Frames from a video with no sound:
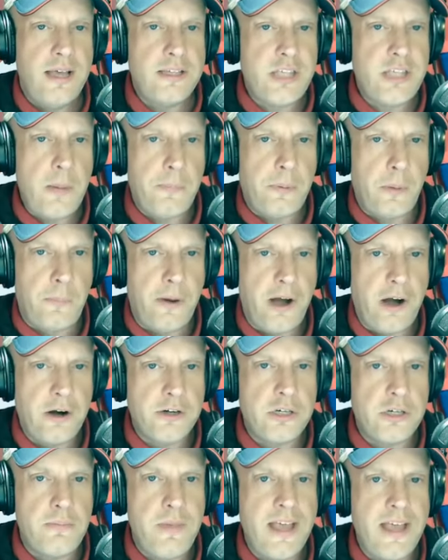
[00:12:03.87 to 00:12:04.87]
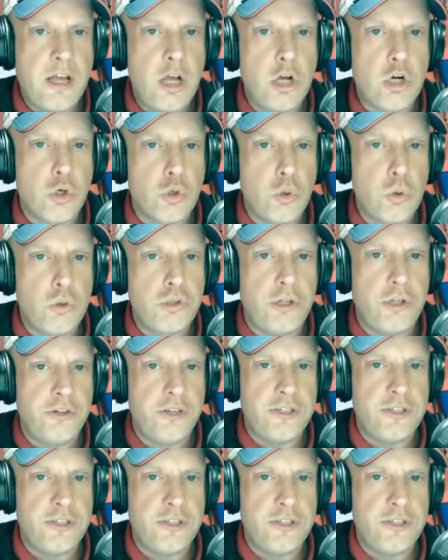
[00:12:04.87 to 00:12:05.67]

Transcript: as they prepare to make crucial